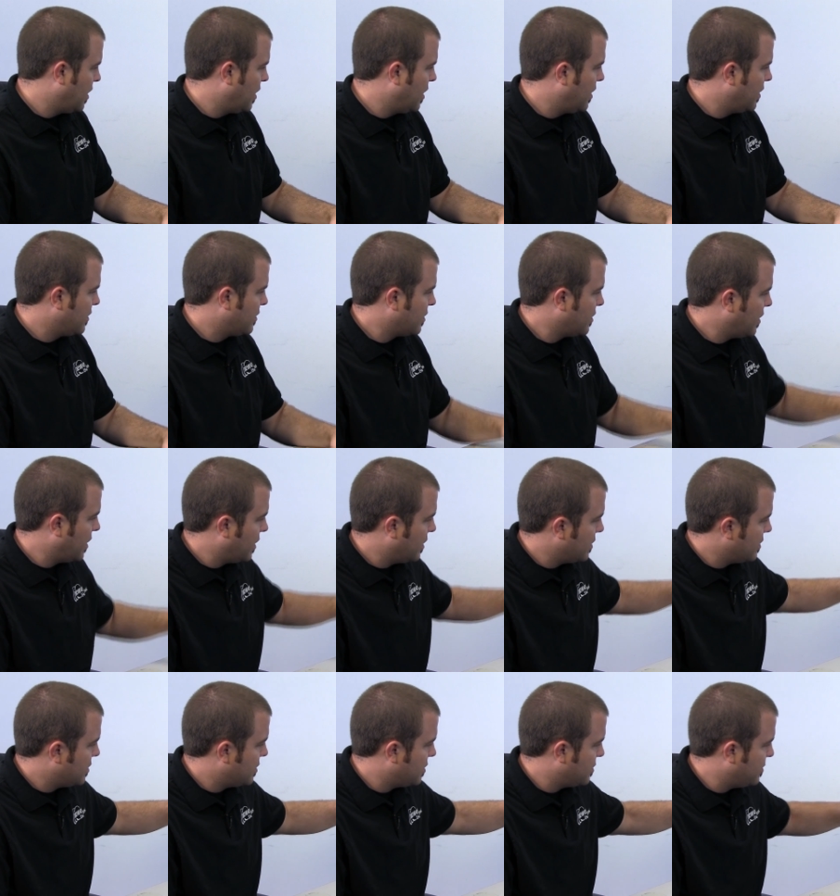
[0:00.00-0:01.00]
Uh, so now
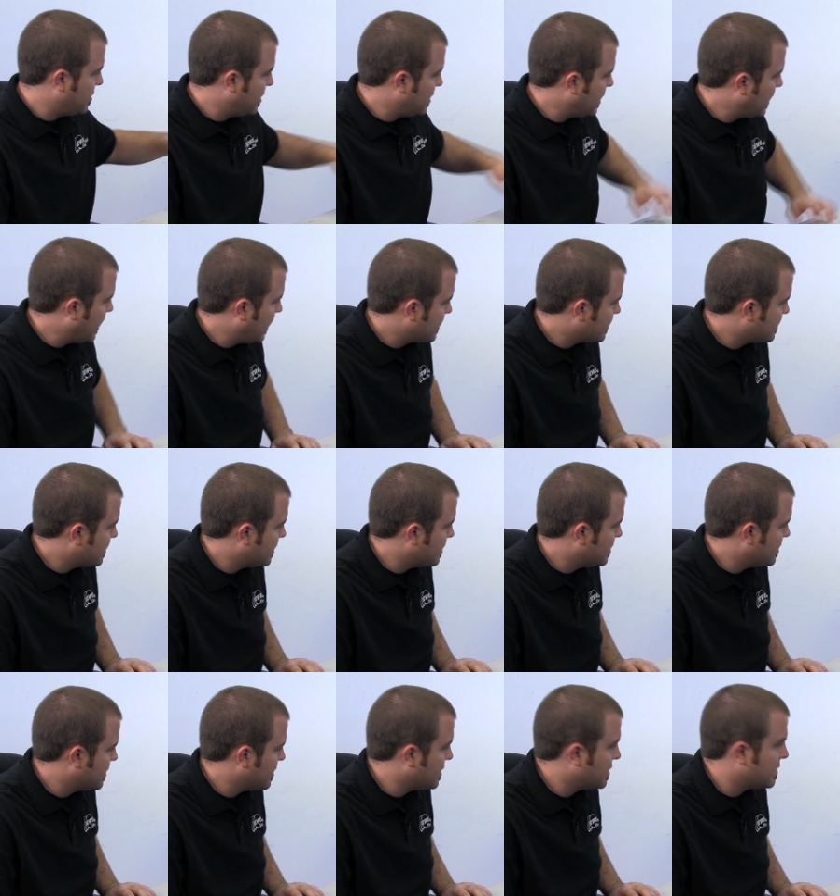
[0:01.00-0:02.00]
you should be
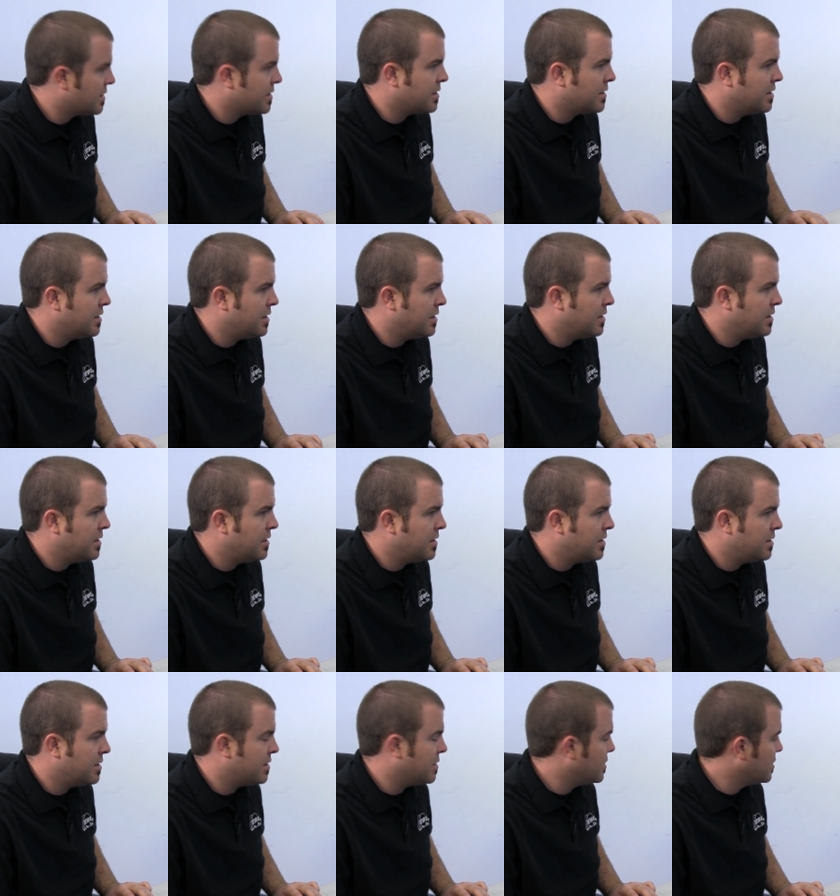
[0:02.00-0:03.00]
accessing
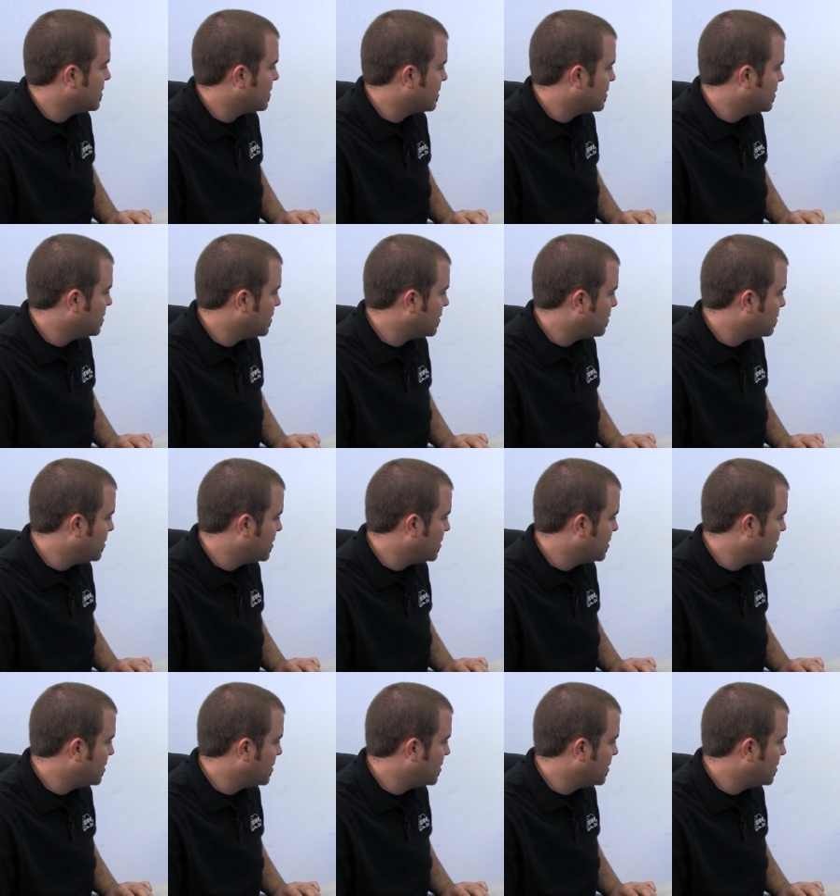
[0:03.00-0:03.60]
the your U S